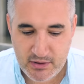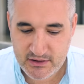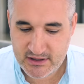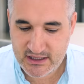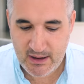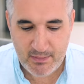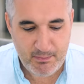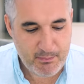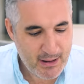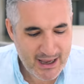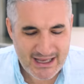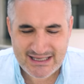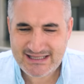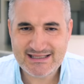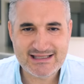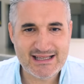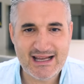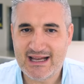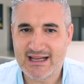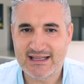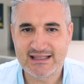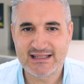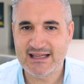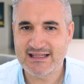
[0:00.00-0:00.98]
But the
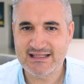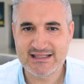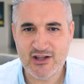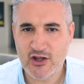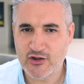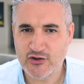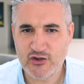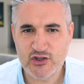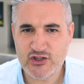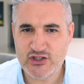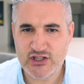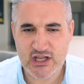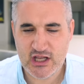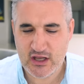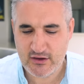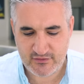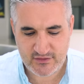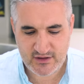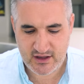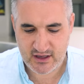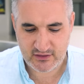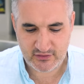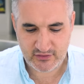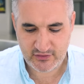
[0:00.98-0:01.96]
pasta does not
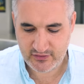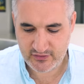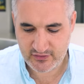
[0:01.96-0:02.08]
deserve this.